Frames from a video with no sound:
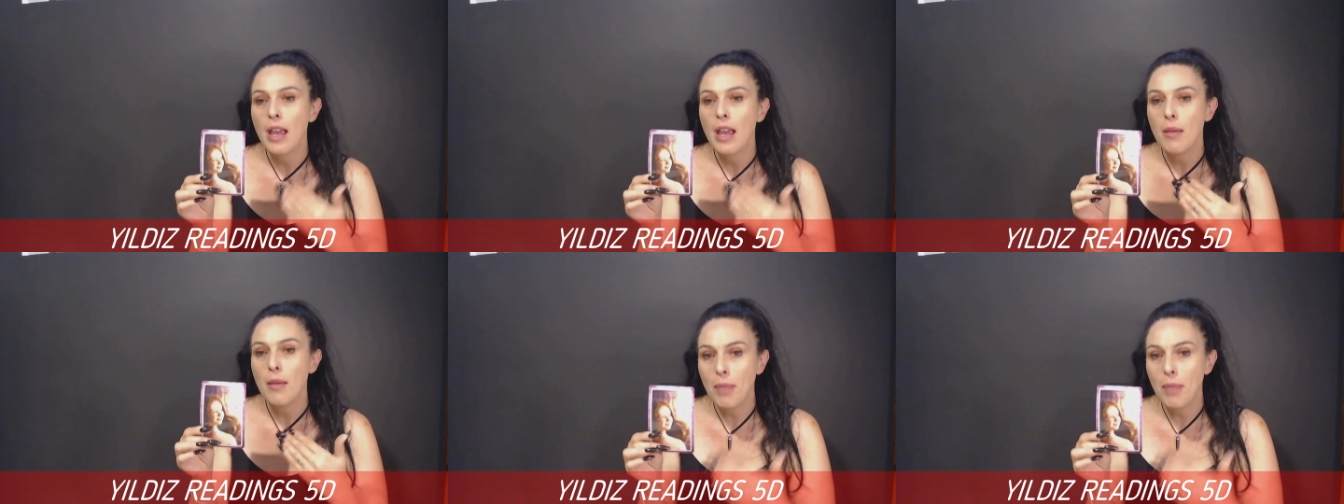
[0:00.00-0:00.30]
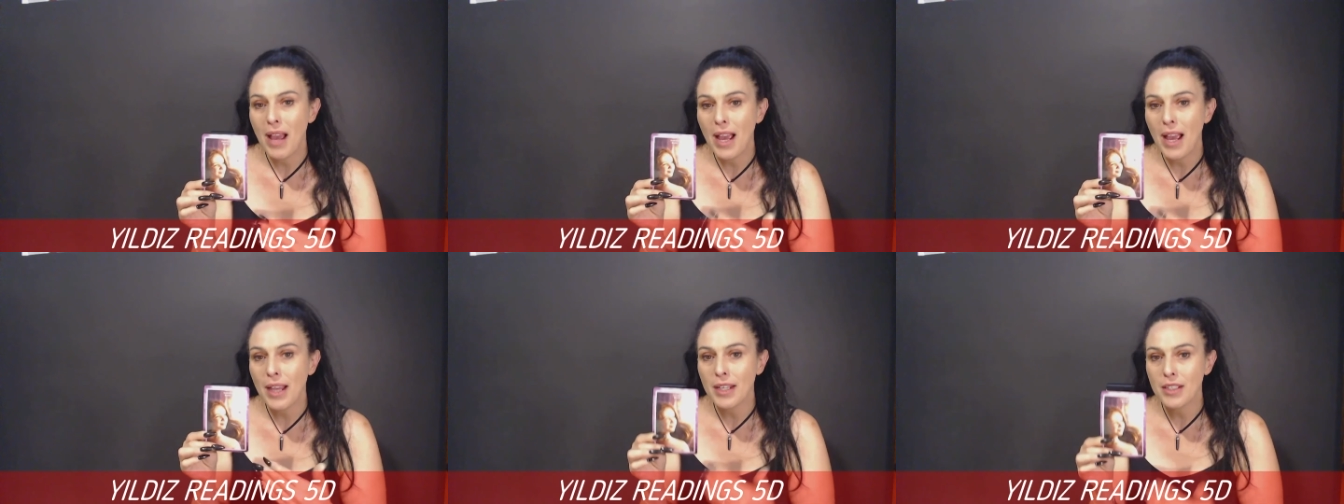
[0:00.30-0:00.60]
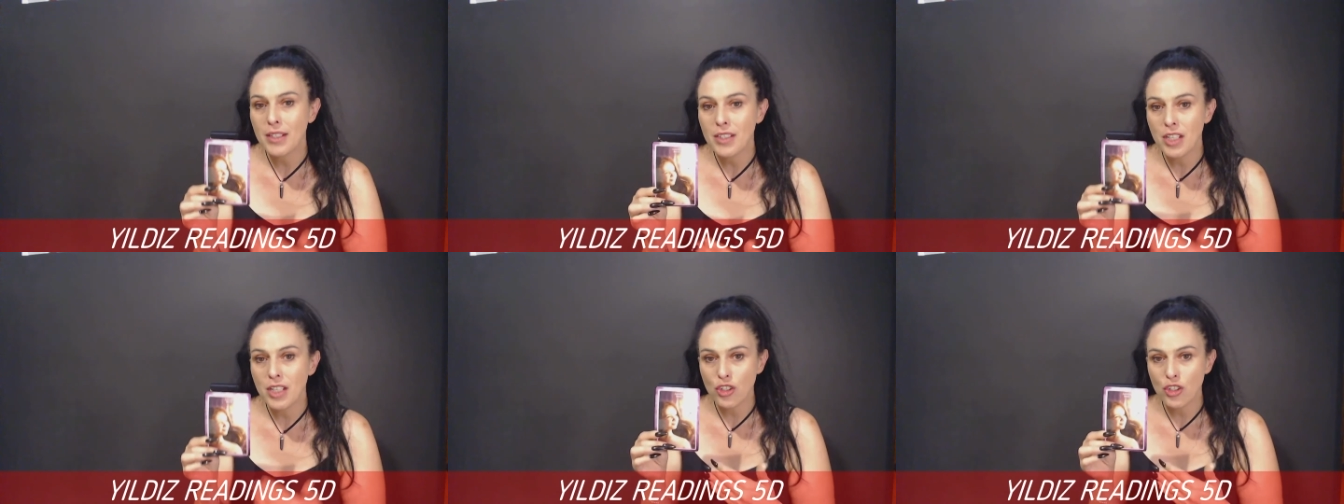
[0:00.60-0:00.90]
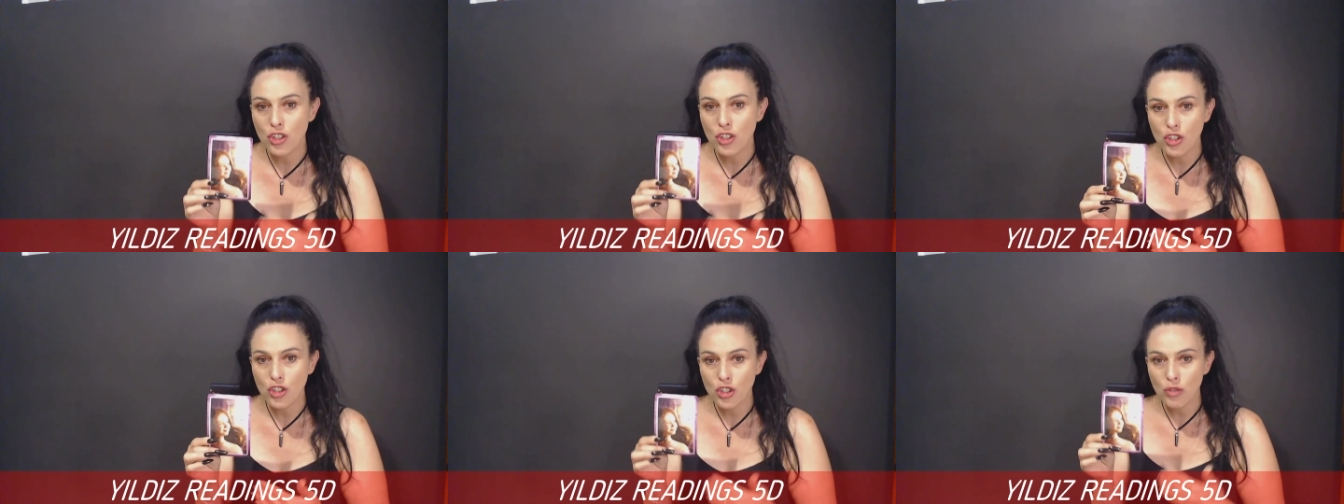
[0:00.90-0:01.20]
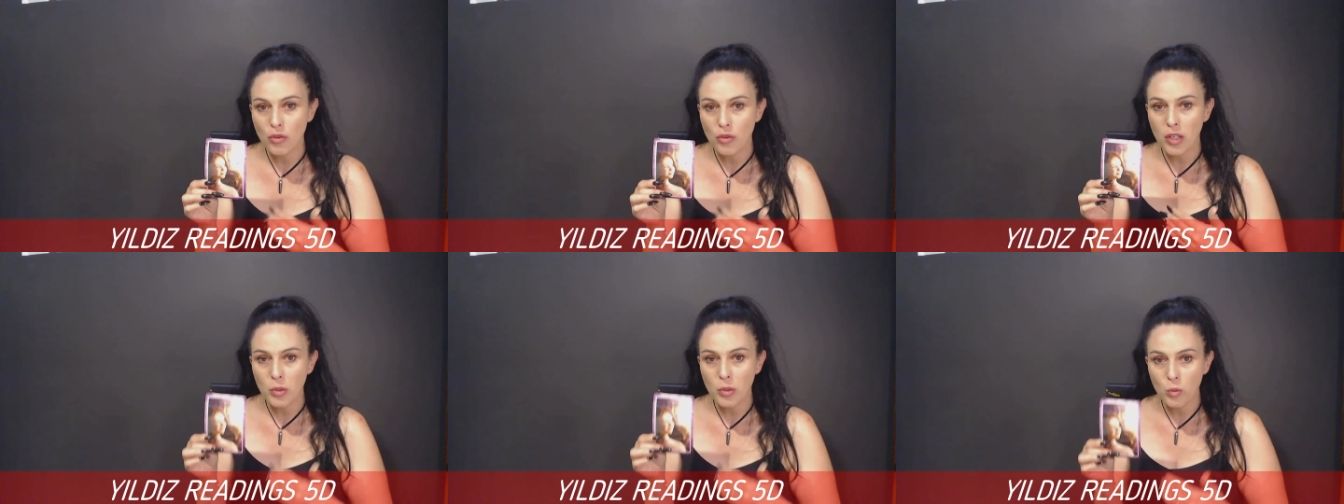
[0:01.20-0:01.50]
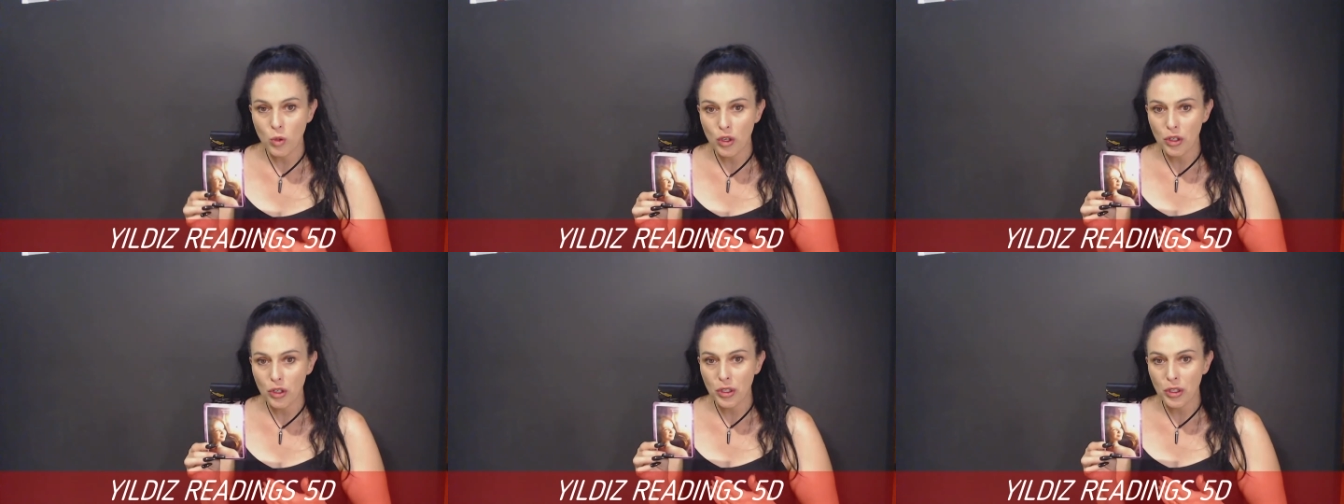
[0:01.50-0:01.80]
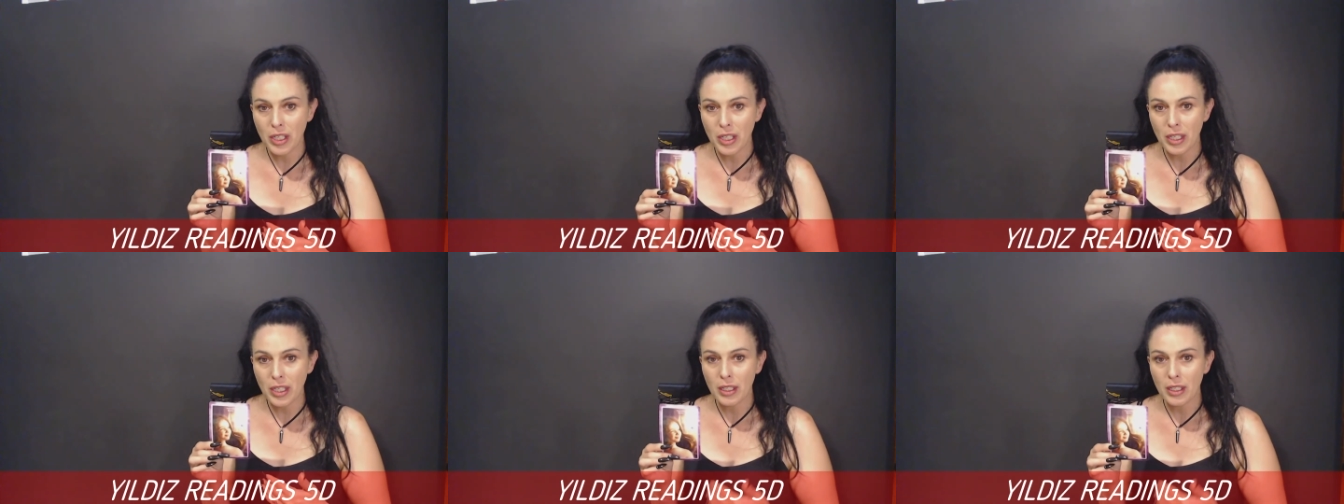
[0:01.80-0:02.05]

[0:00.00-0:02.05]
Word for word: paying attention during working,